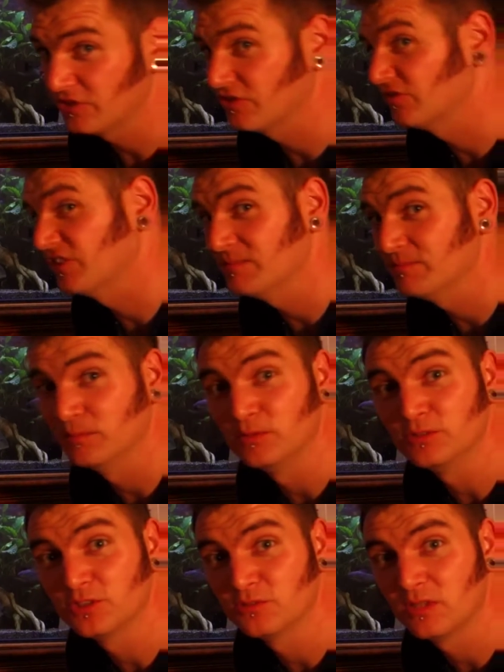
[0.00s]
have seen
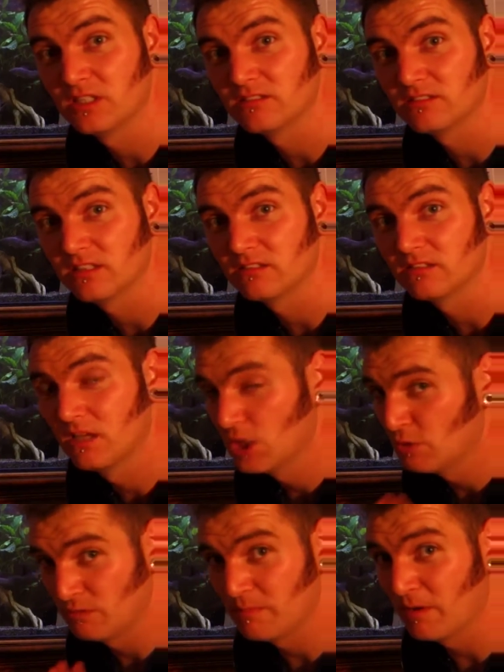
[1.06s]
bubbles as well, so
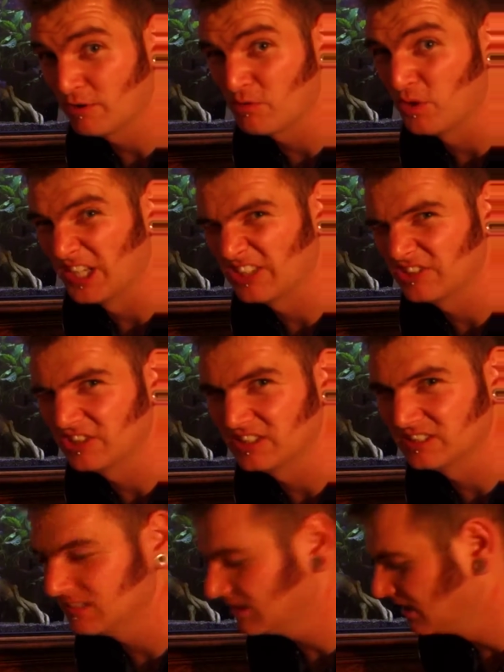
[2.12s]
we're both quite
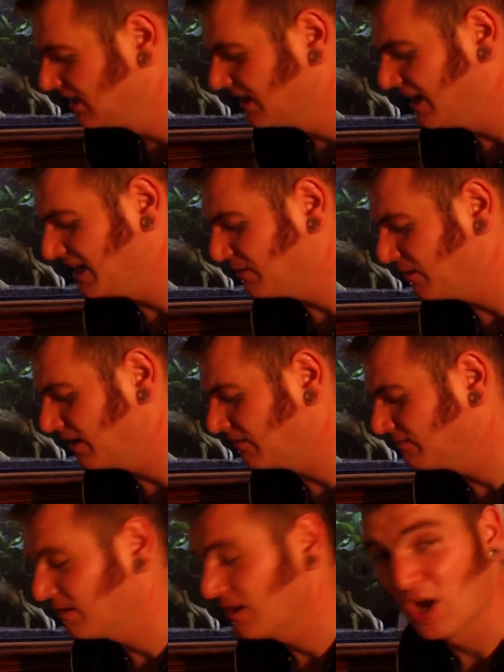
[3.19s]
excited. Anyway,
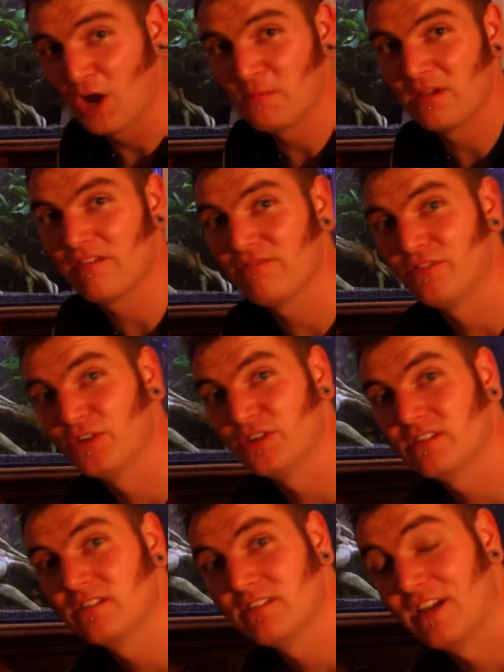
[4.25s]
hope you have fun
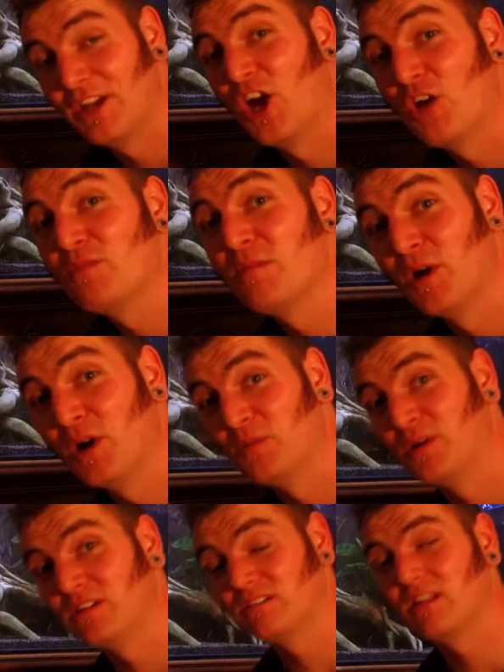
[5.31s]
and I hope you buy
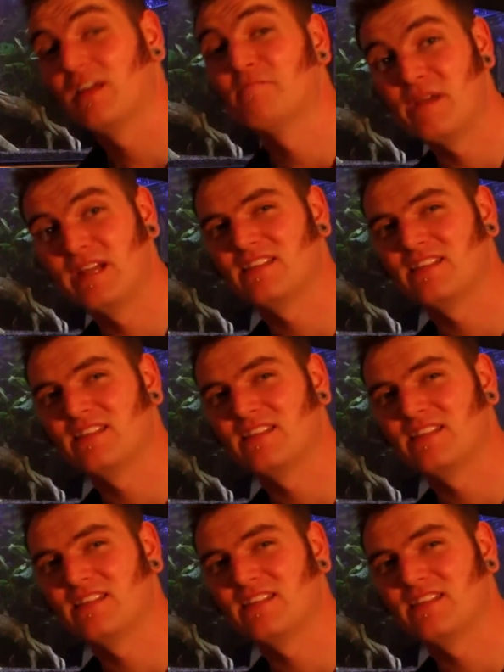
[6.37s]
one. Many